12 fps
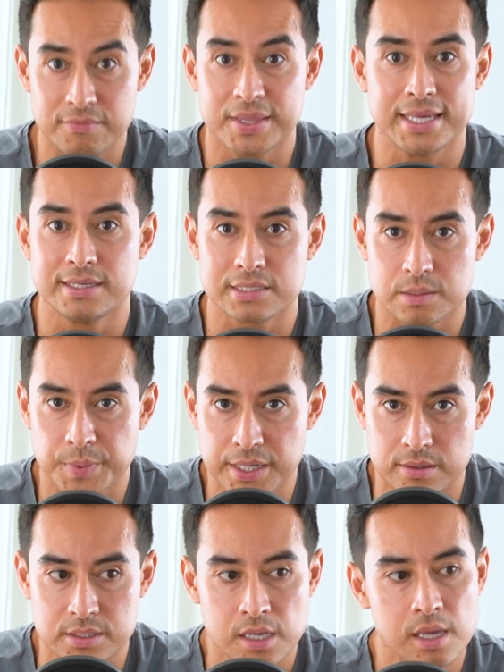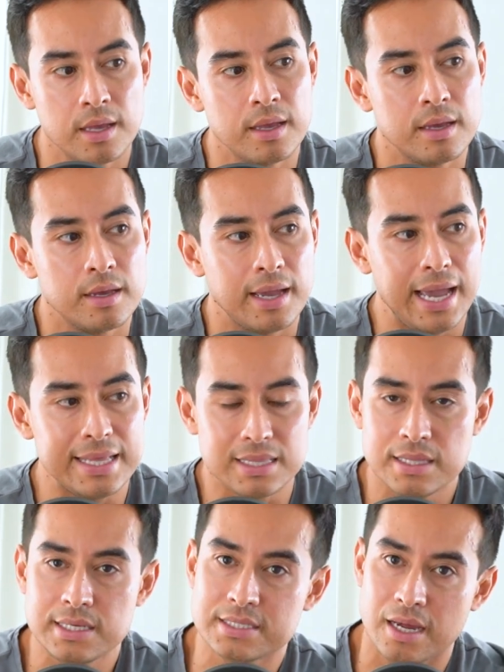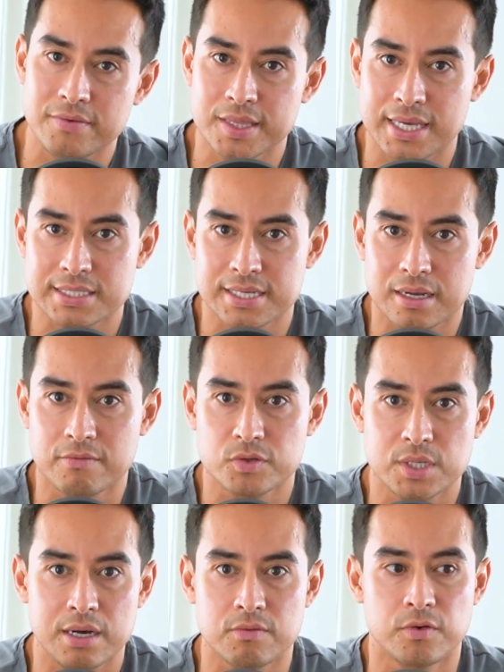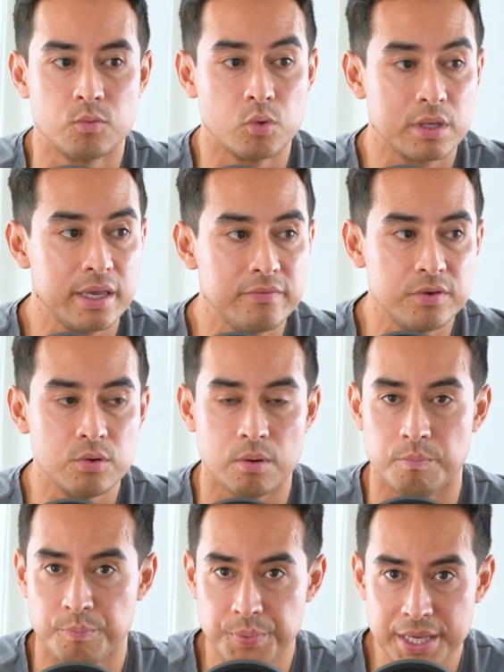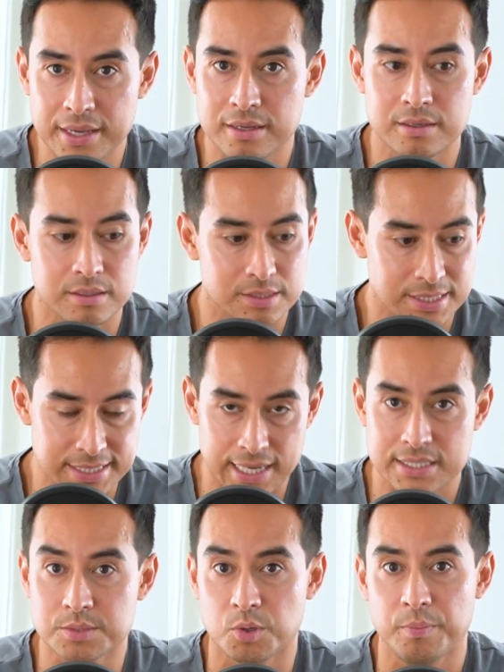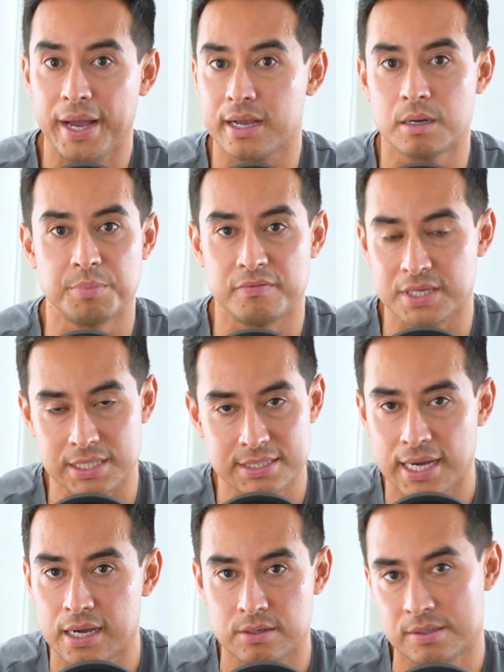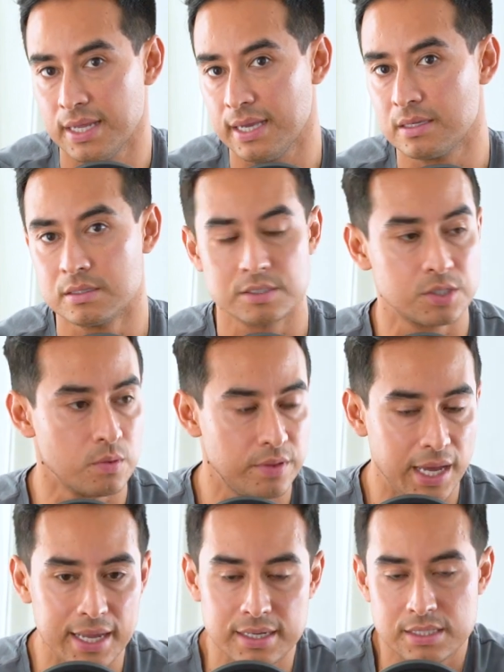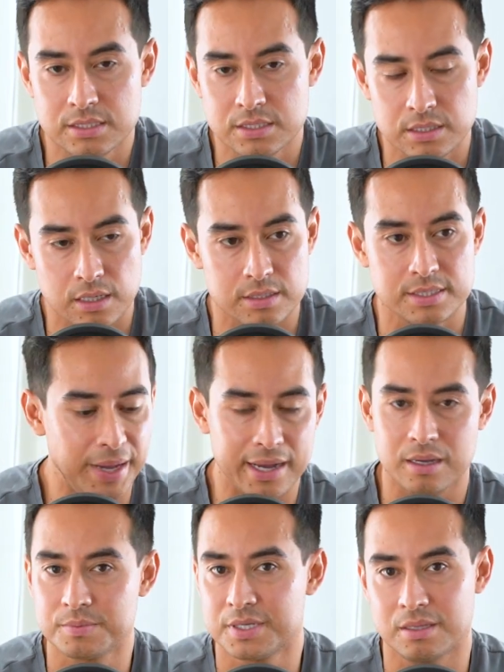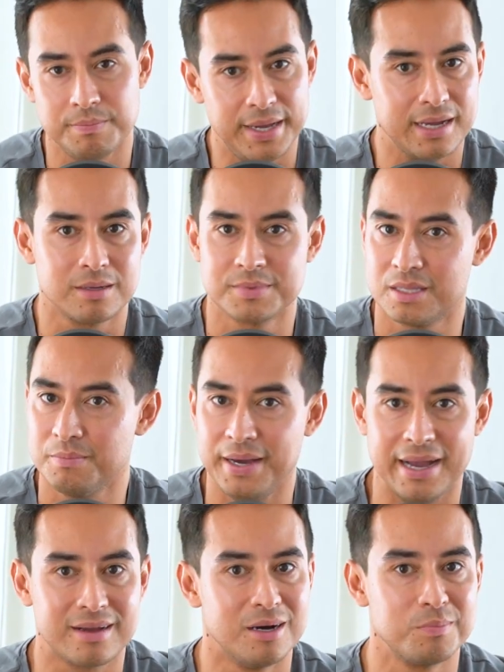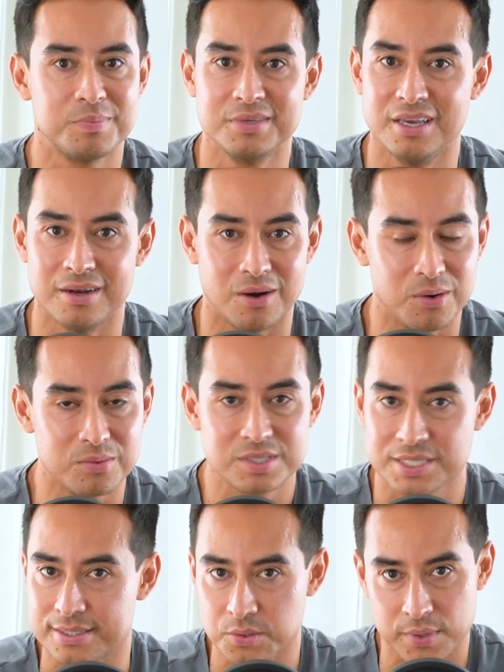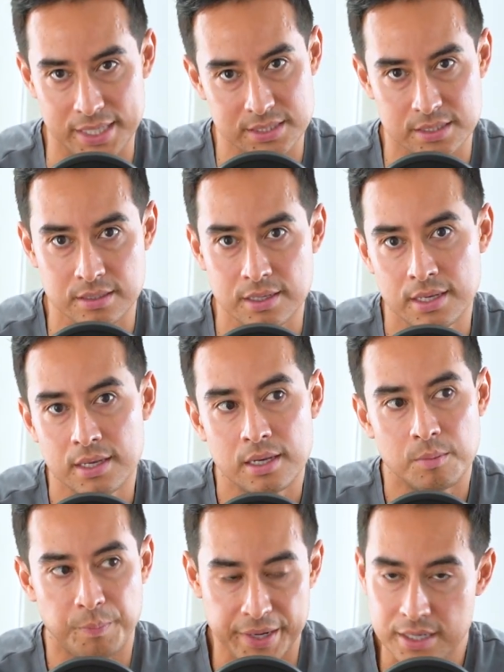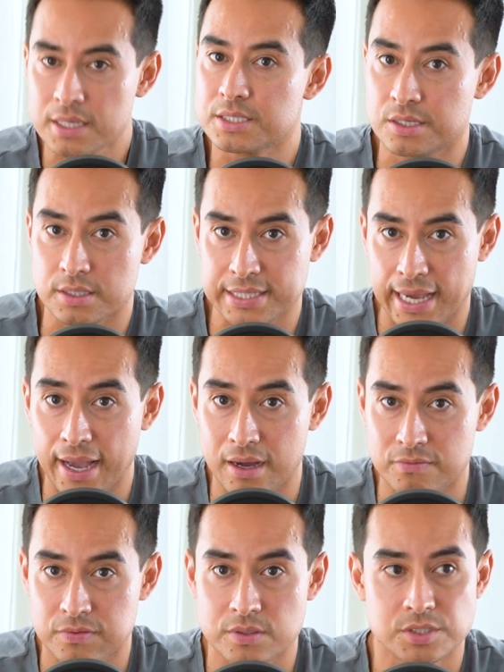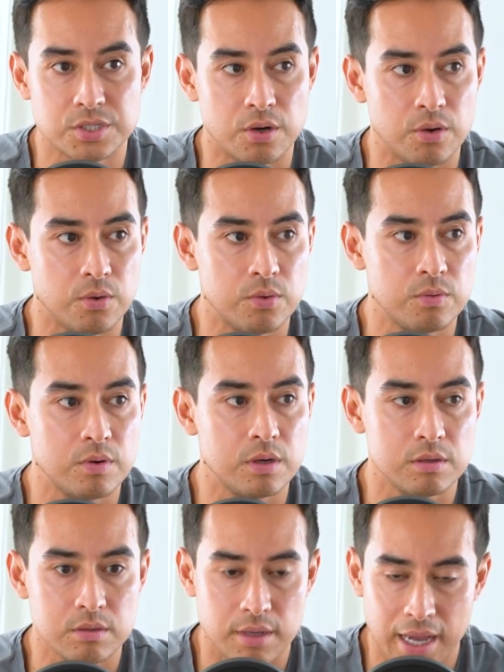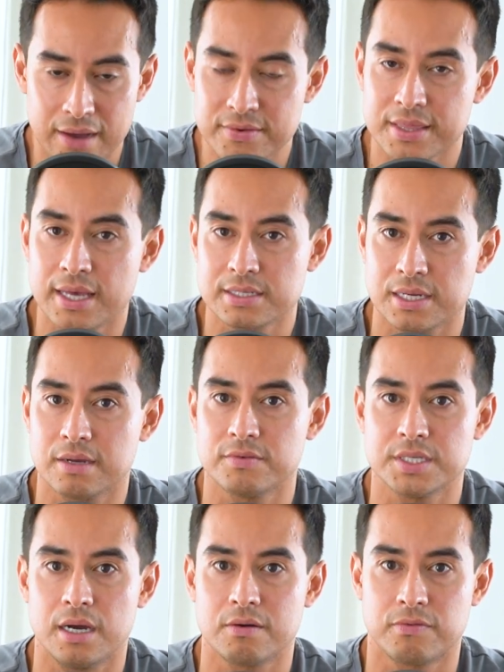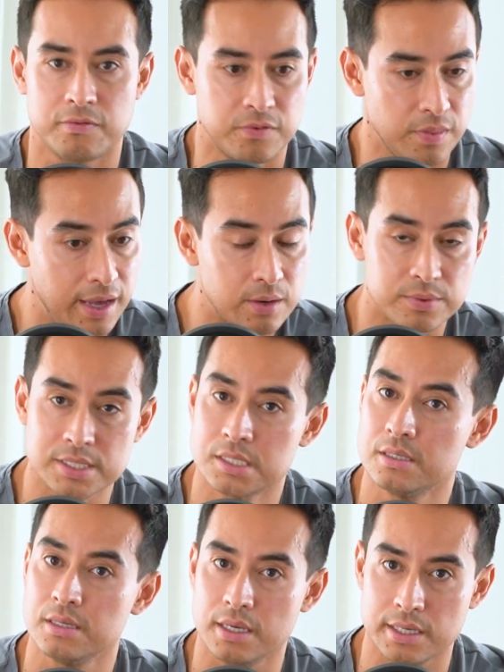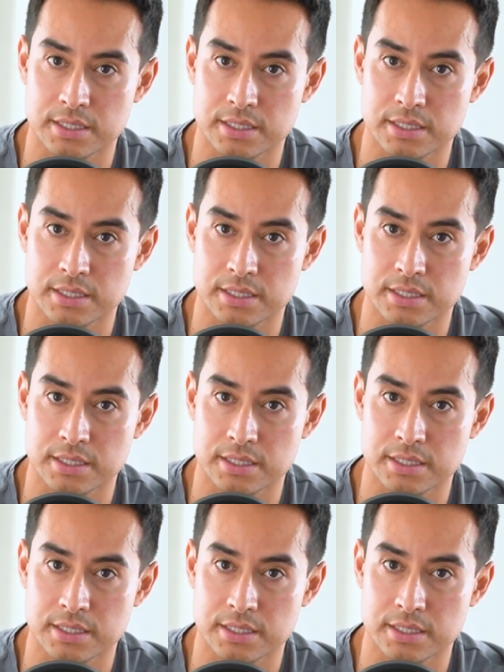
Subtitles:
everything disappears. At least having that second photographer will give you a big, sizable backup of the entire day. So that is just backup to the backup to the backup, you know, situation, but it is good to have. So having that second photographer for that reason